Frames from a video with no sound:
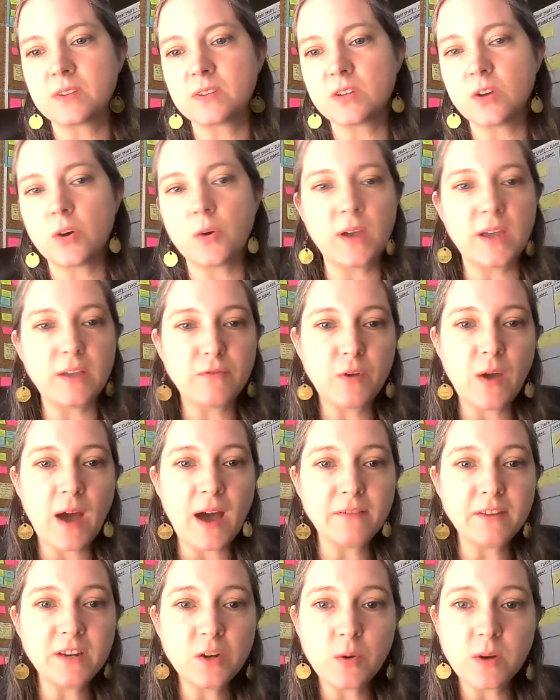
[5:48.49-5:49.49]
So if you
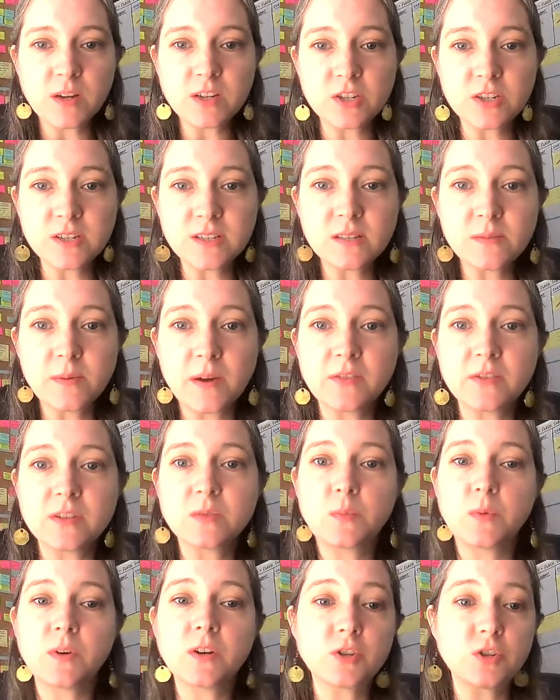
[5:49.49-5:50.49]
have any questions about
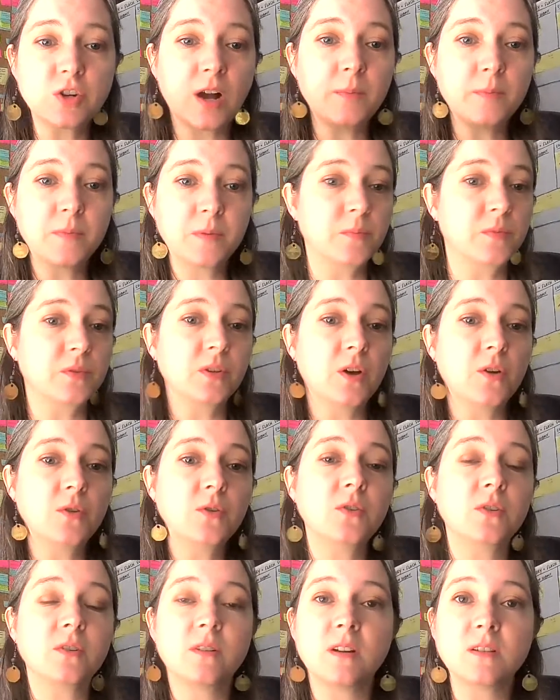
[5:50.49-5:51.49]
this book, drop them below.
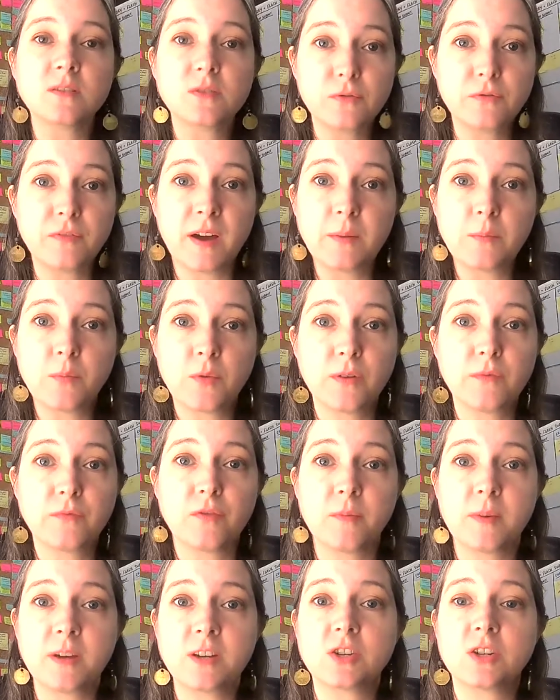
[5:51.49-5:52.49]
You can also find more
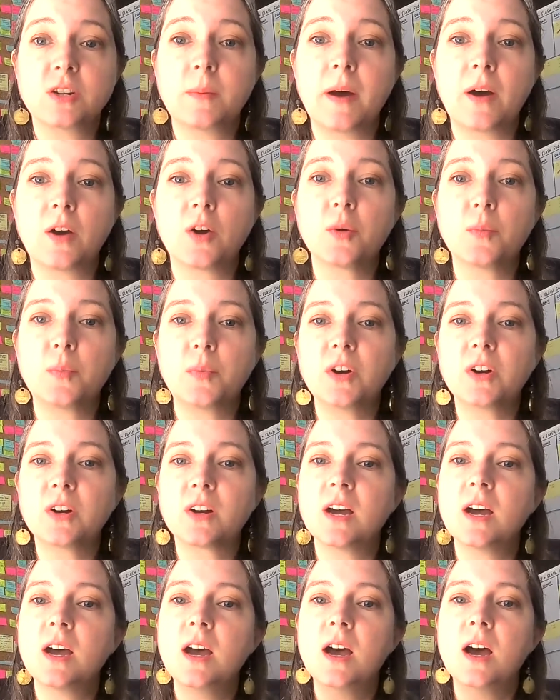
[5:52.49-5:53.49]
information about her
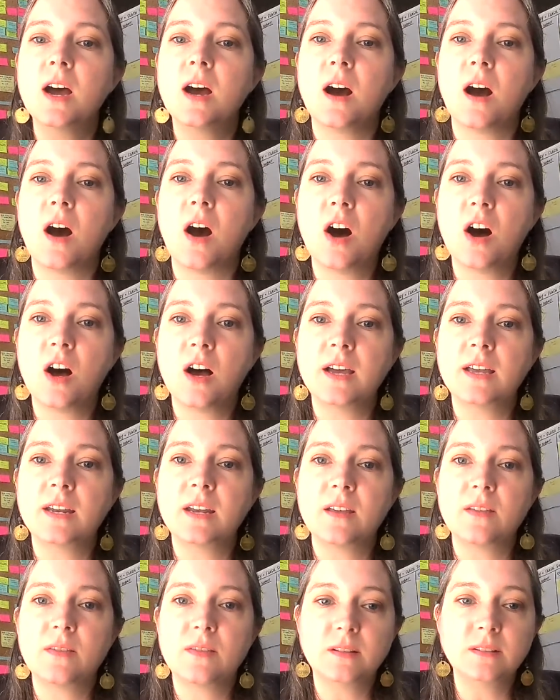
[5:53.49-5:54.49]
book
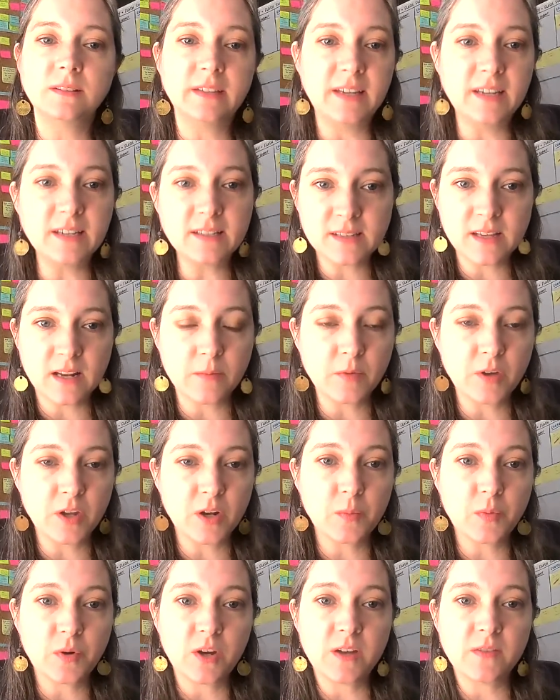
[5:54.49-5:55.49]
on the links that I'm going
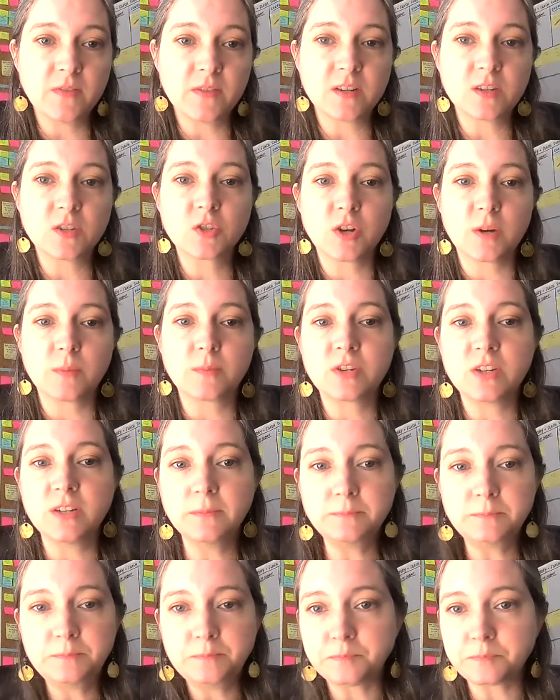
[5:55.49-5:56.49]
to put in the
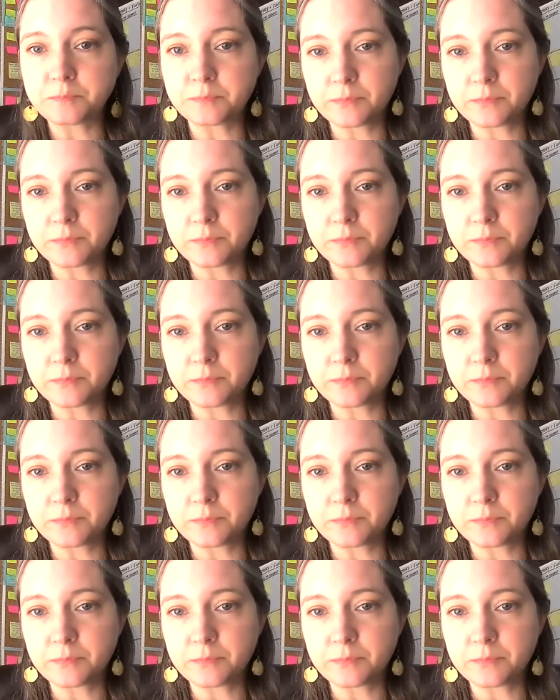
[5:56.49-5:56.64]
description.